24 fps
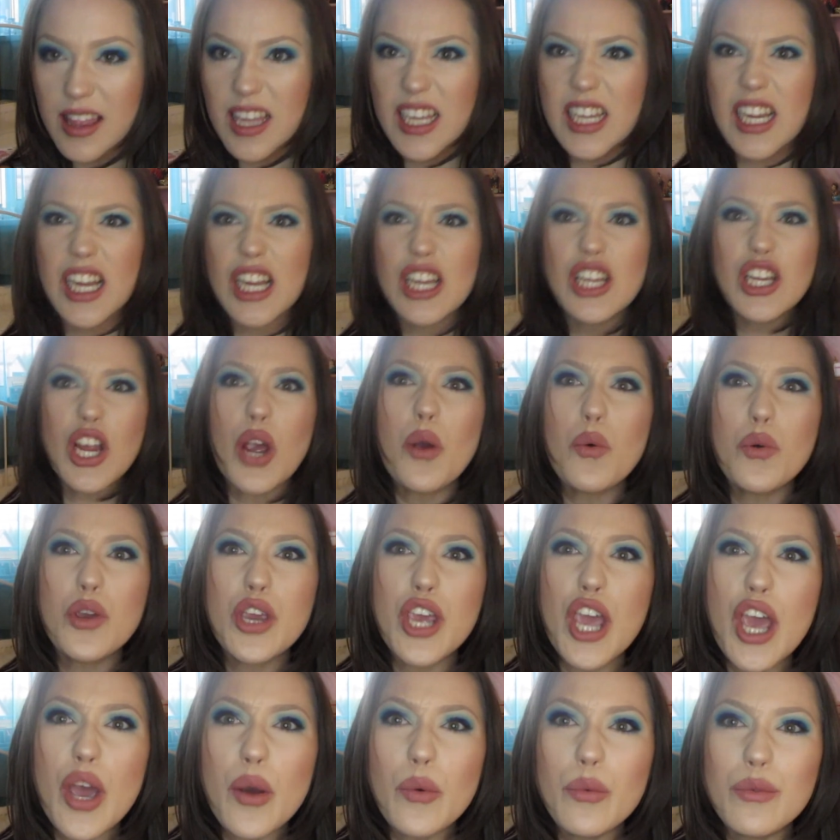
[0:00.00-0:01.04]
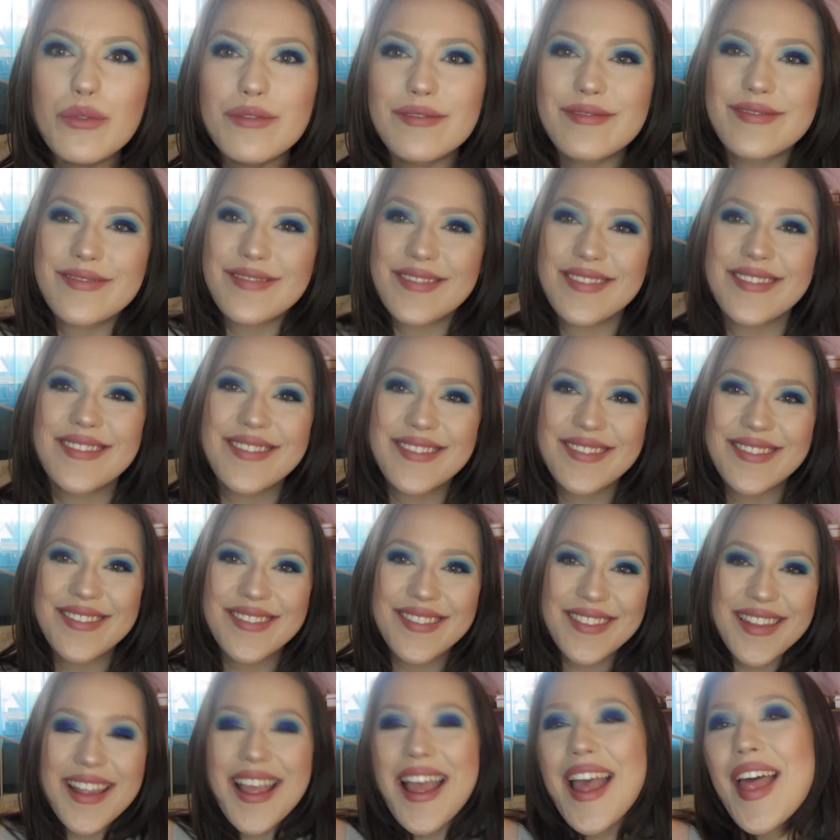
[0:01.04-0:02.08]
This is so cute.
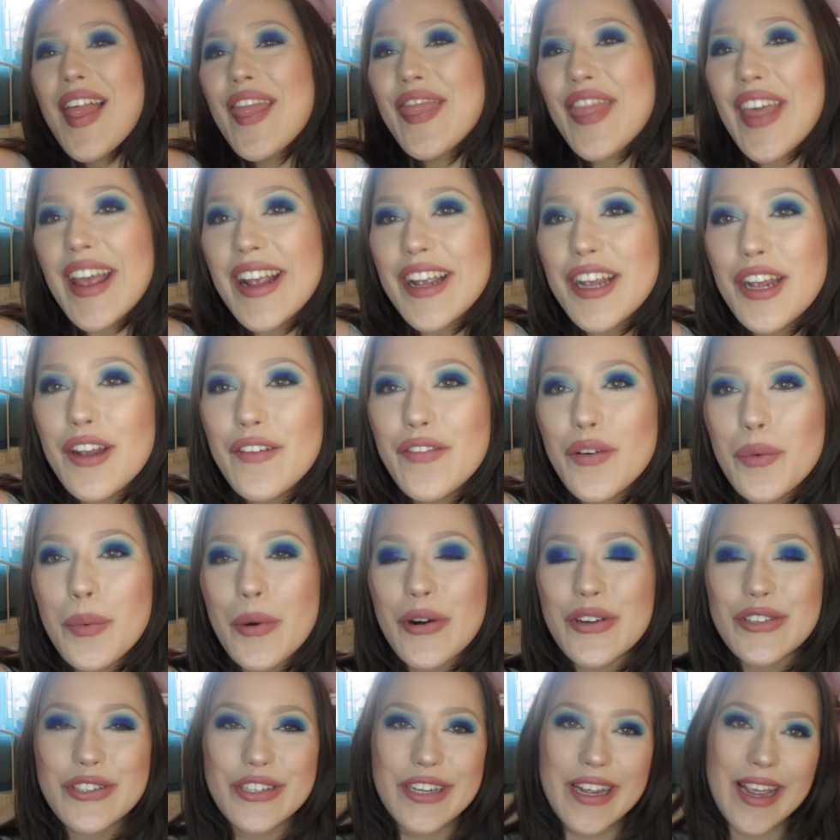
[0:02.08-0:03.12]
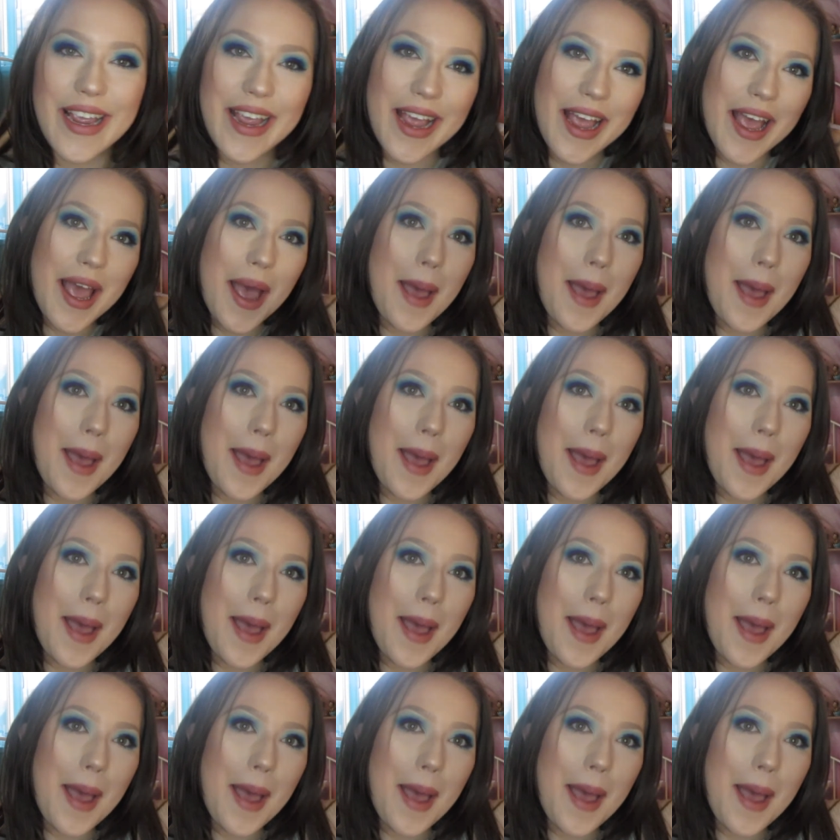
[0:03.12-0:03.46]
Thank you for watching.